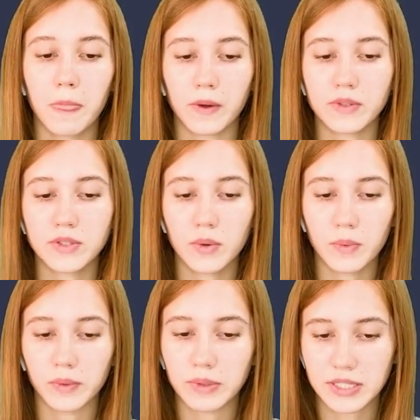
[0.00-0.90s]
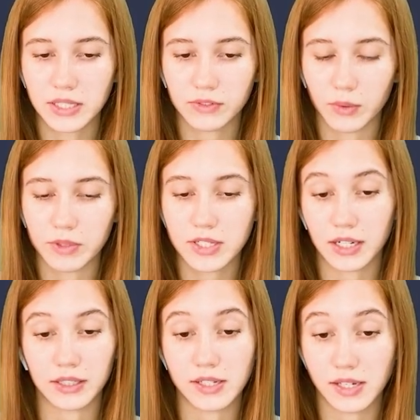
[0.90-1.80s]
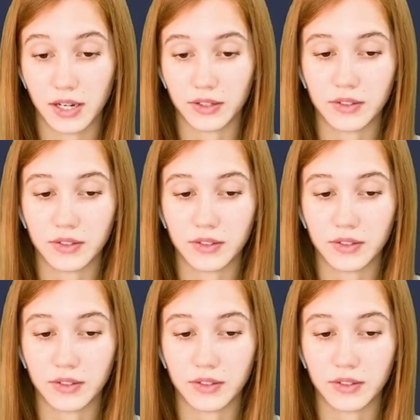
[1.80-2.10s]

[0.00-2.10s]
Also, what we see from the second indicator,